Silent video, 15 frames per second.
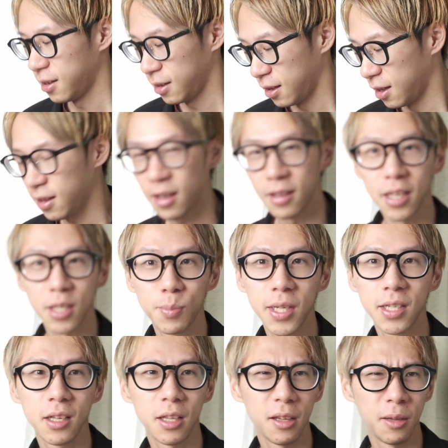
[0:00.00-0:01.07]
And yeah, that's
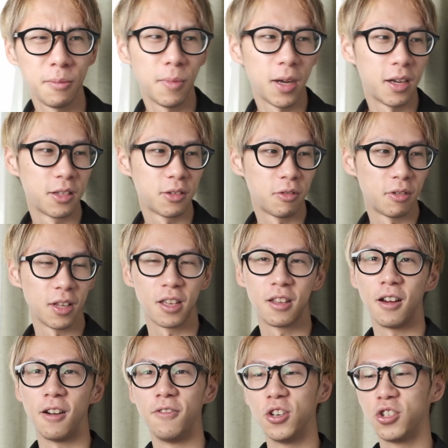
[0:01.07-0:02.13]
basically my sort of like
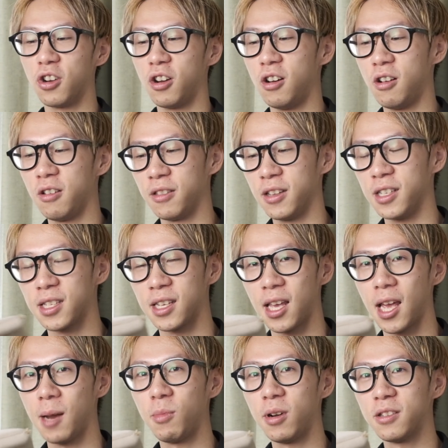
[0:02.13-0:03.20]
coverage on this
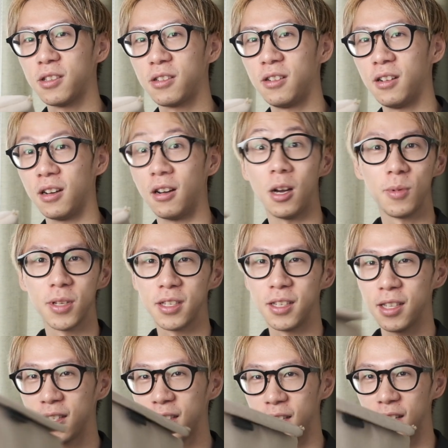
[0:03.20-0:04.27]
camera insert. And obviously
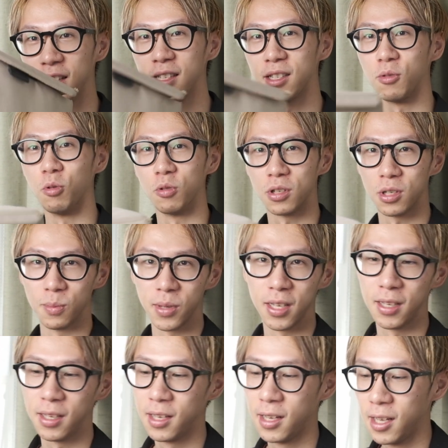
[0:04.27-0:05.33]
this is going to
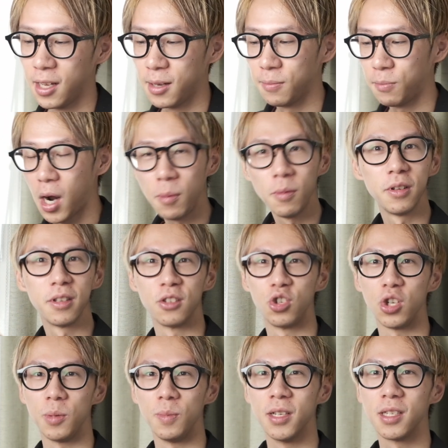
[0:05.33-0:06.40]
be probably the
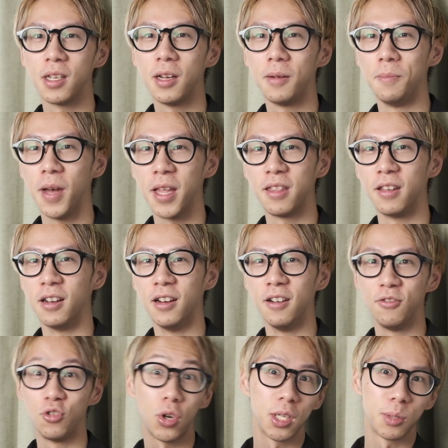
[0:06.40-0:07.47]
cheapest method
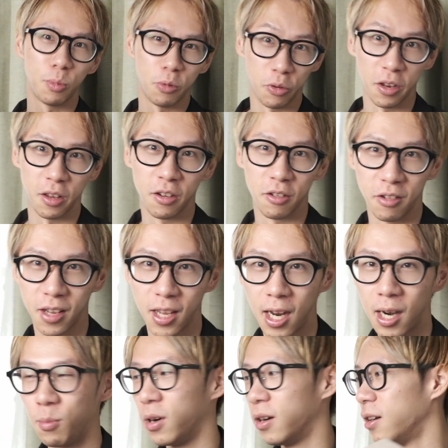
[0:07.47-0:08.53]
of transporting your
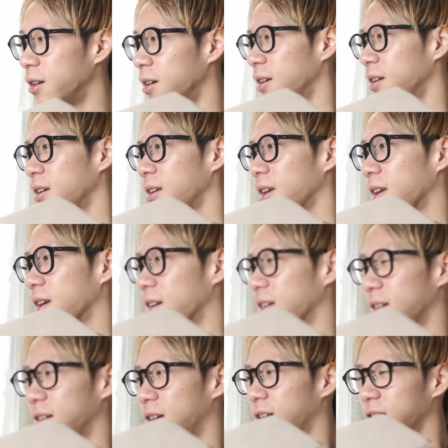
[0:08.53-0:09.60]
camera. And
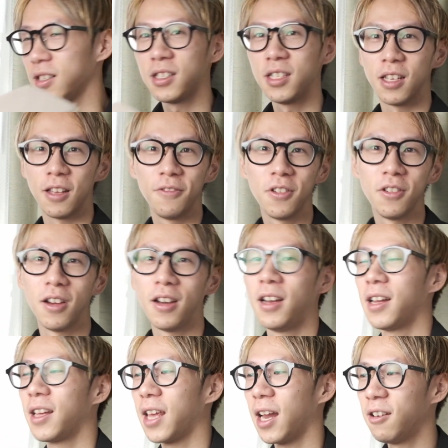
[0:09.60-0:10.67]
honestly, if you
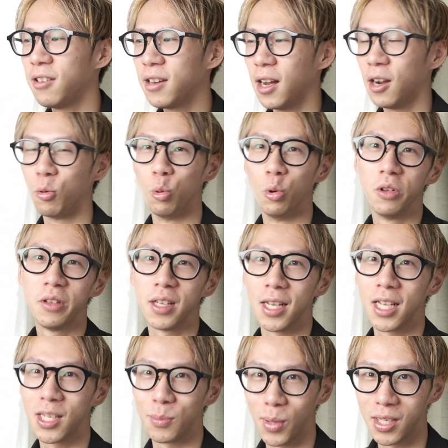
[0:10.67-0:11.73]
carry a really
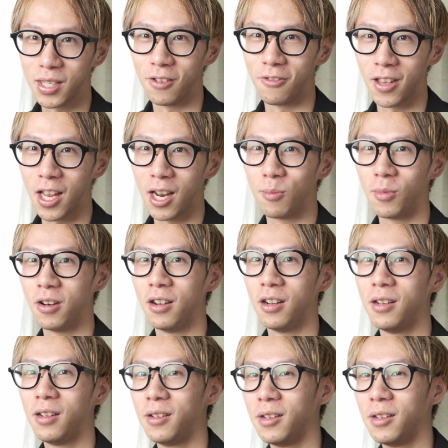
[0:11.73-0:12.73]
expensive camera,